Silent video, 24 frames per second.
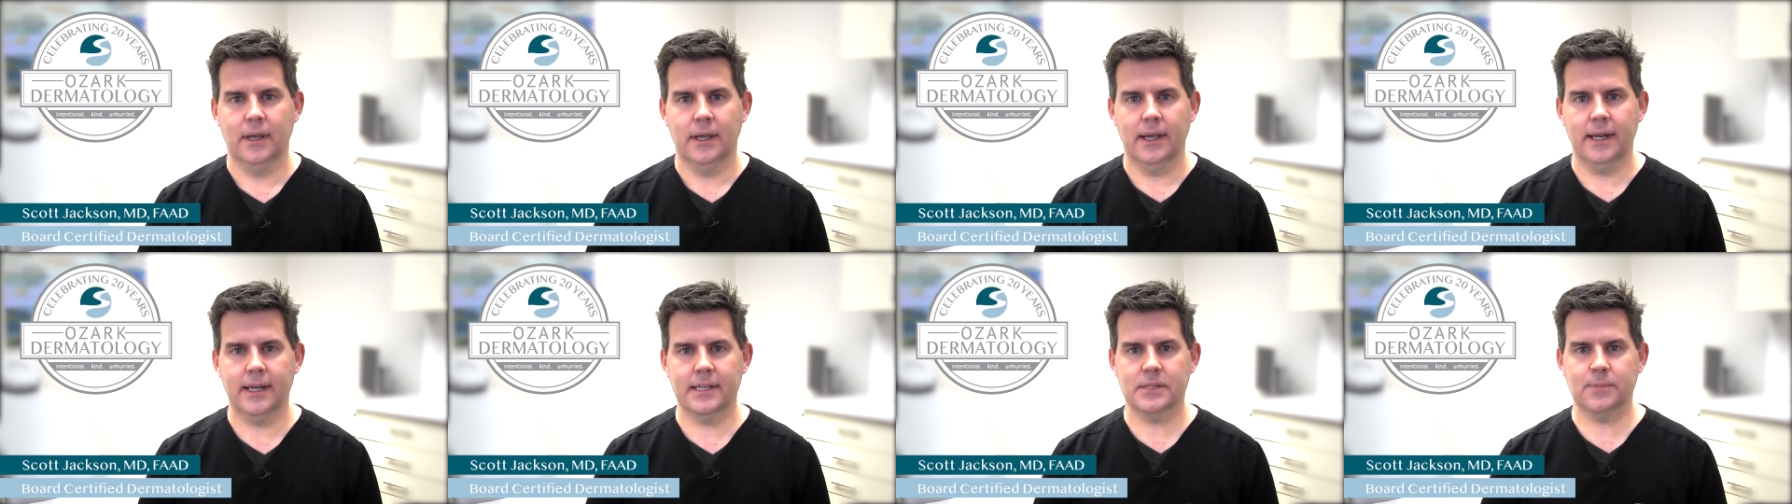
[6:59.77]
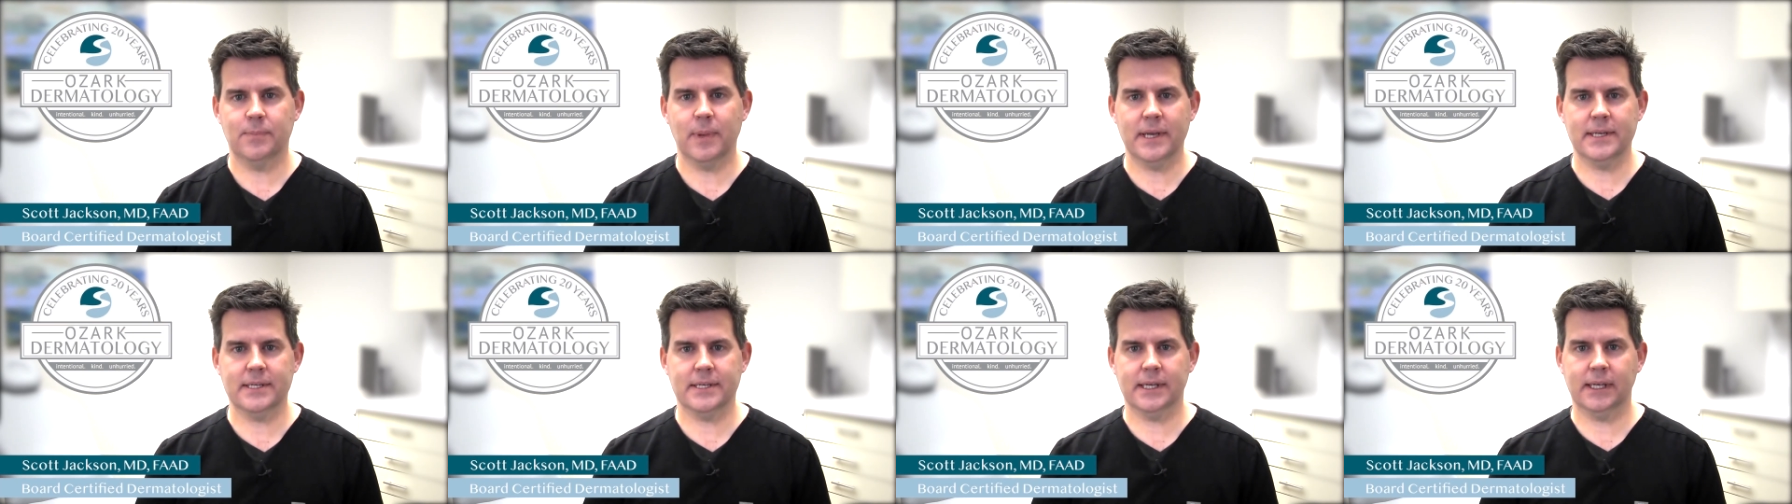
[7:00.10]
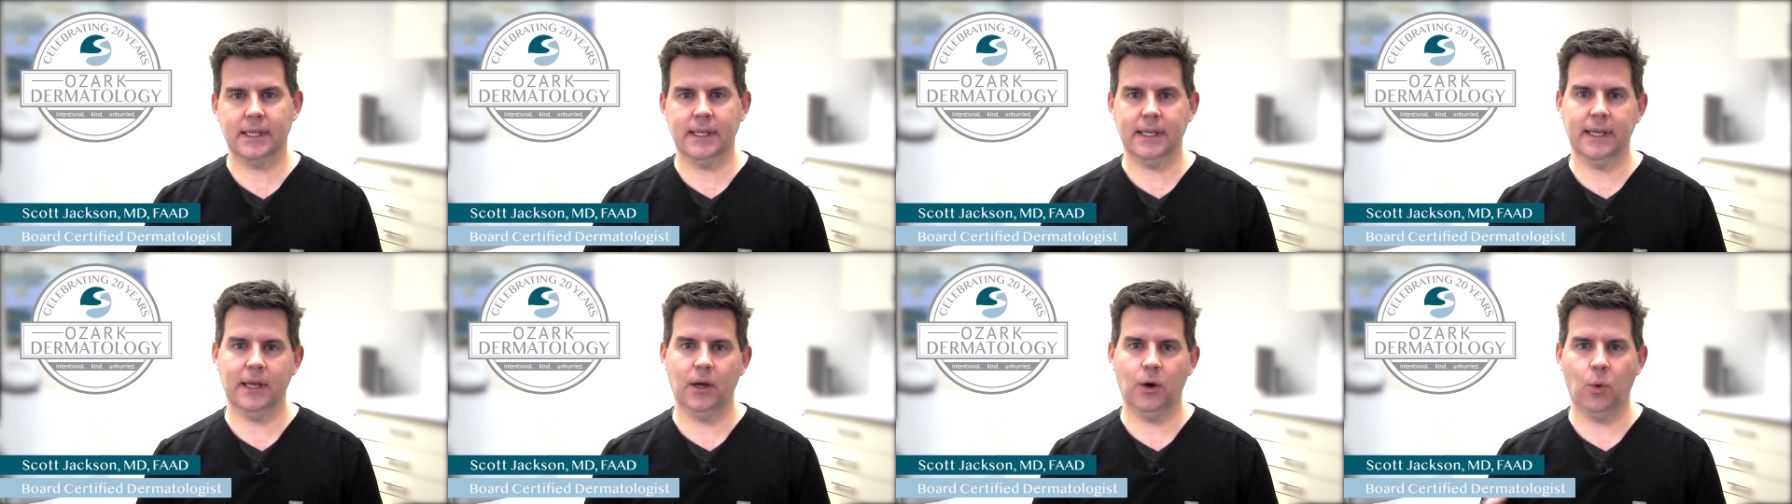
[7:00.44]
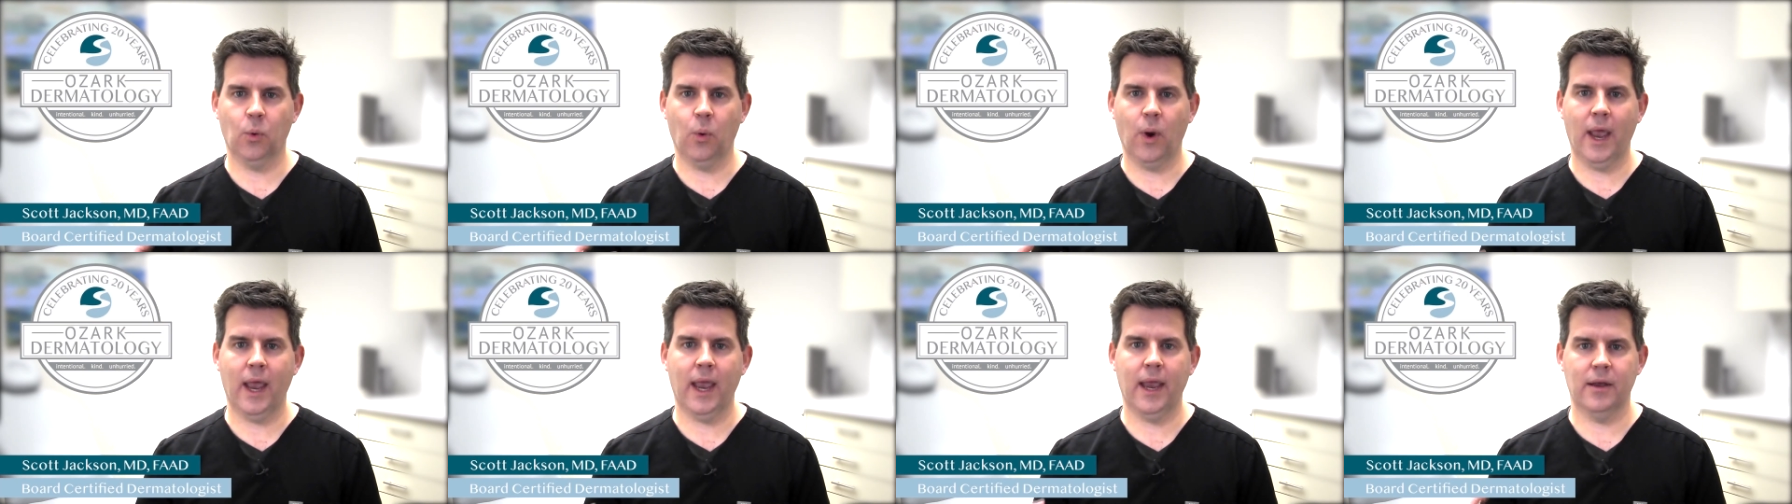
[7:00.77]
and it's basically a
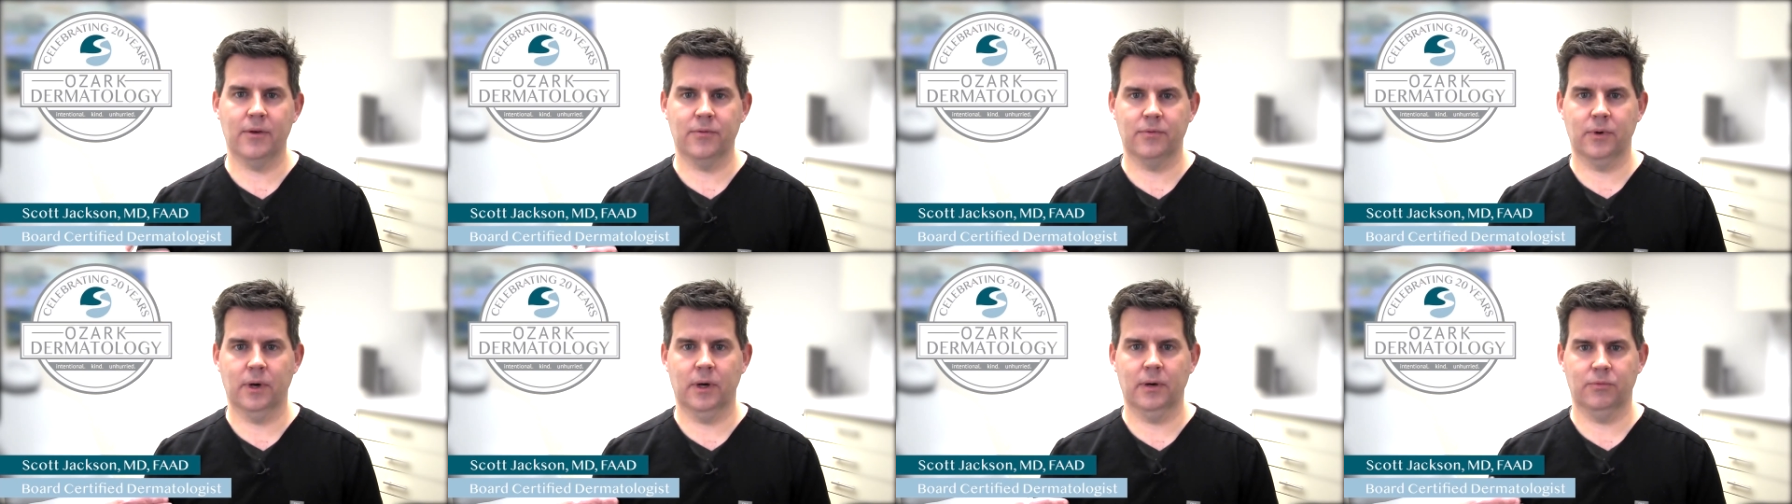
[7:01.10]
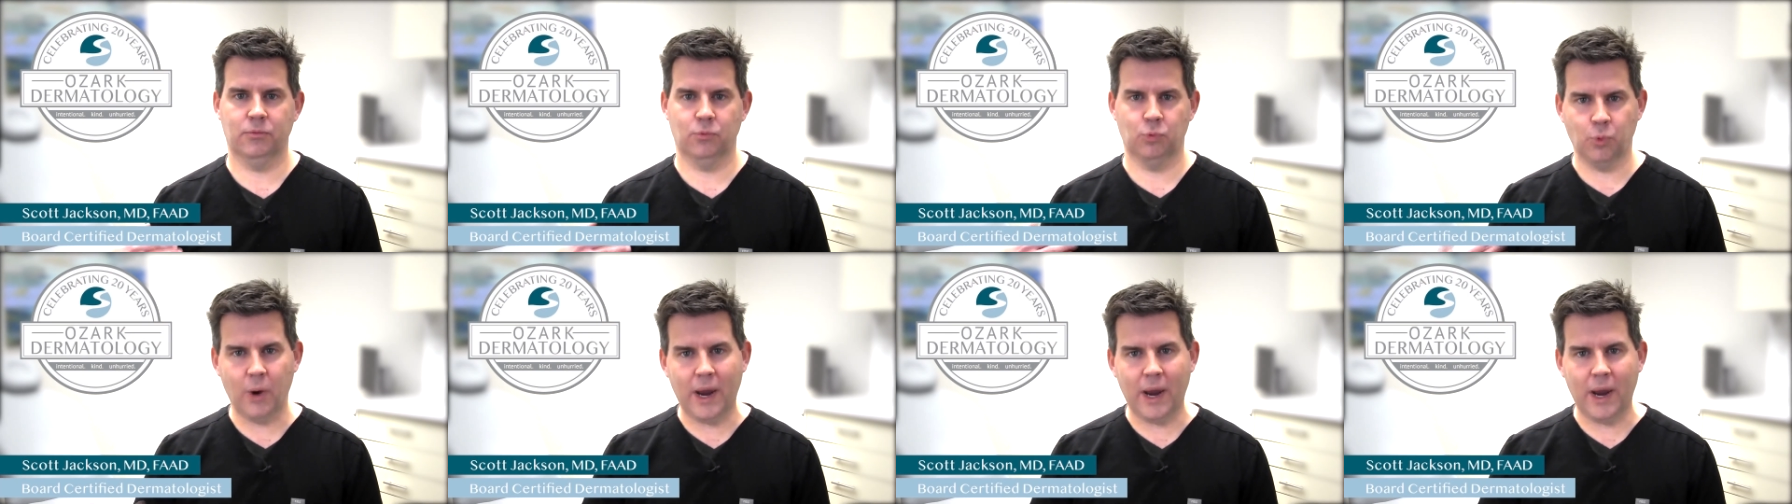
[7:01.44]
way of